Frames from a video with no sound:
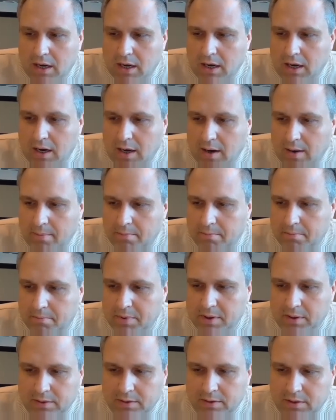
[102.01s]

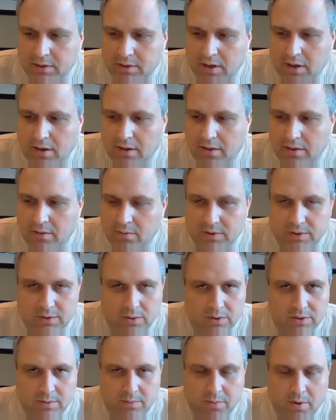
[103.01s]
Built the
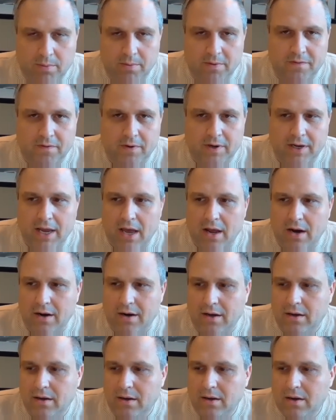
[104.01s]
resource department for
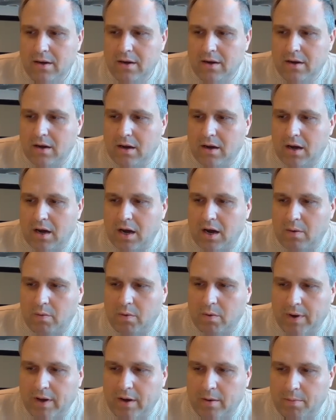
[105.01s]
Canada,
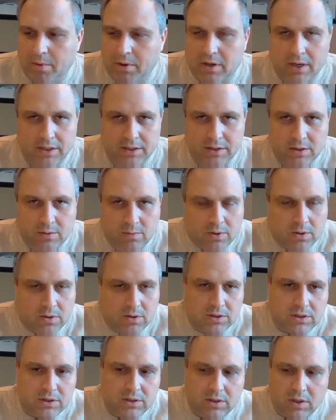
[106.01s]
where we help our
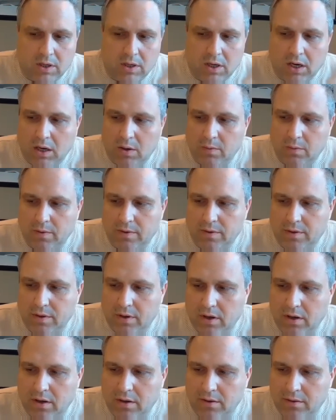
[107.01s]
customers with
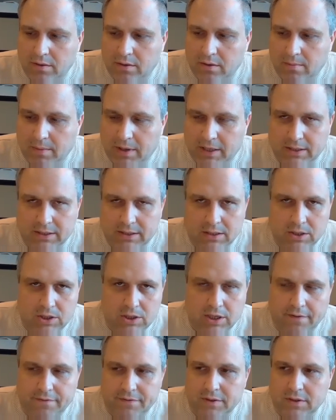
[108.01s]
the amazing
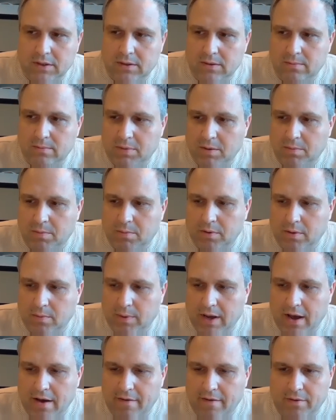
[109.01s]
chefs and people that
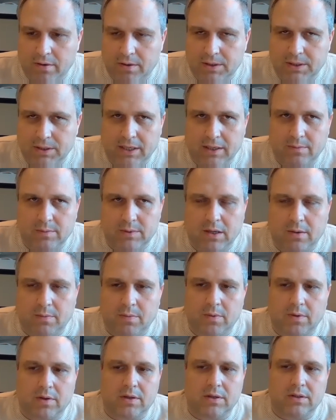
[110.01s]
we have on our teams,
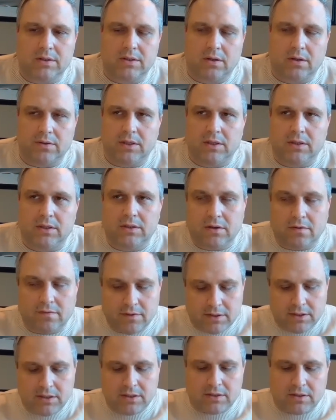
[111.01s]
help with consulting
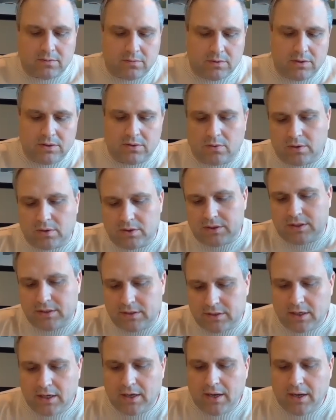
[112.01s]
services and
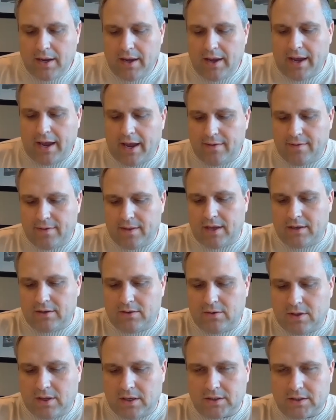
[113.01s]
resources. And then
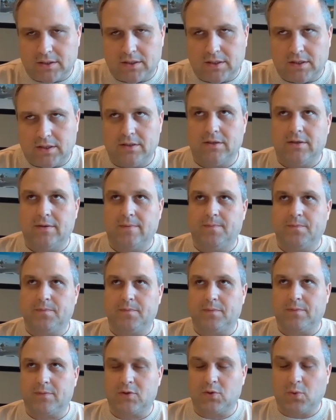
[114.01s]

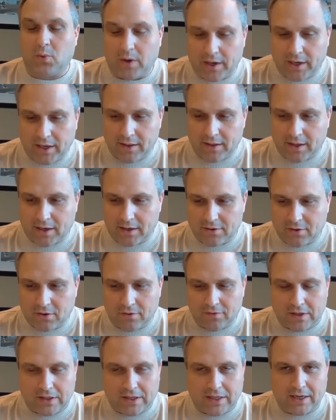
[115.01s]
2020, that
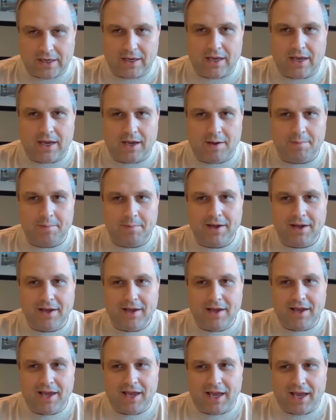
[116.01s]
COVID thing came
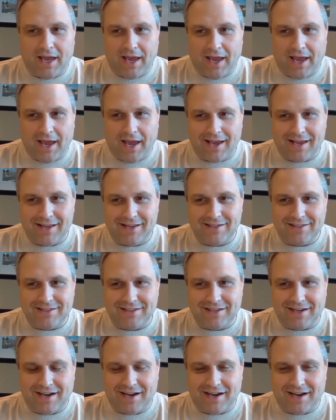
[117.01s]
and
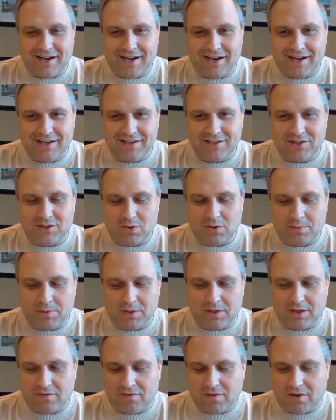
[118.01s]

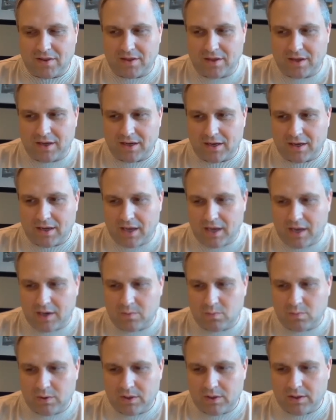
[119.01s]
disrupted everything.
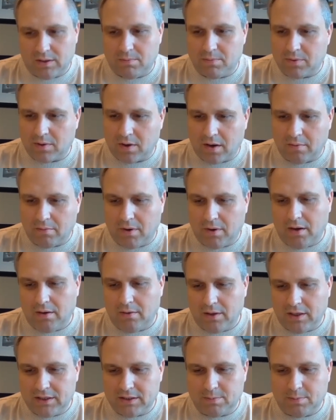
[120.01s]
And we thought,
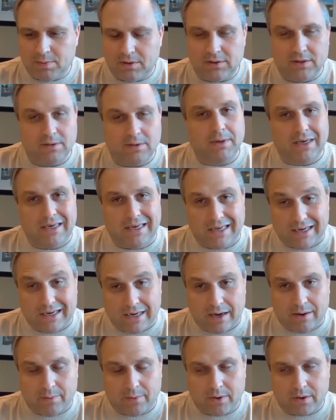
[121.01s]
well, let's build a media
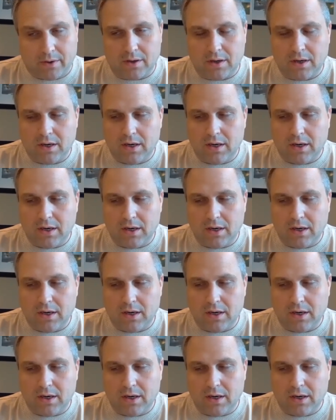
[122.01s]
network.